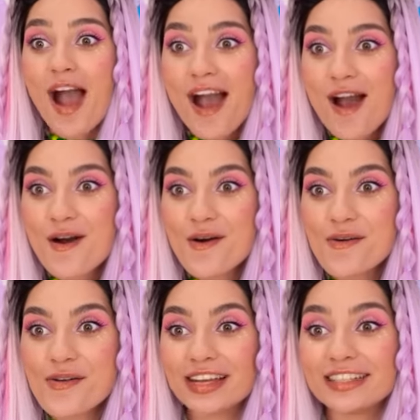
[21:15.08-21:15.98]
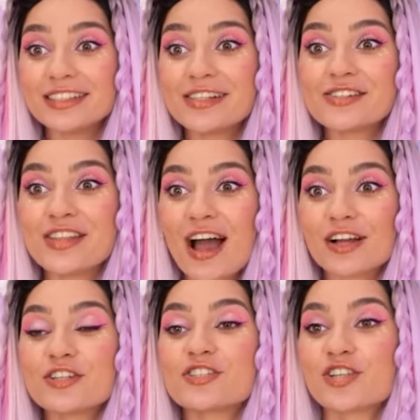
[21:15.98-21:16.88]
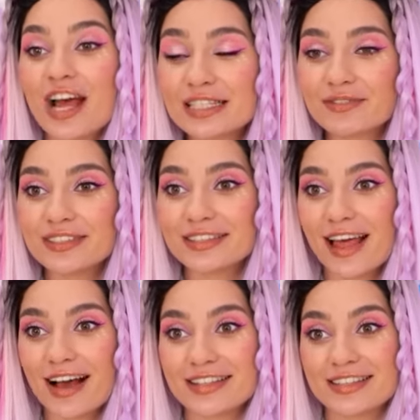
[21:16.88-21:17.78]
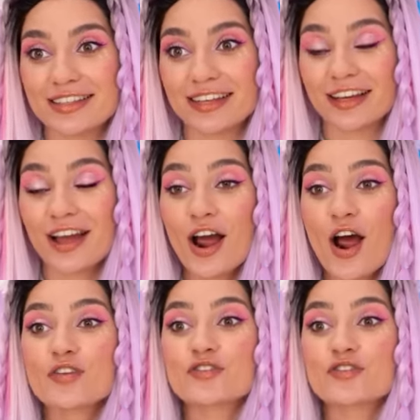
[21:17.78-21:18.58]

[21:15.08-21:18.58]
Wow! And your duck is just fantastic!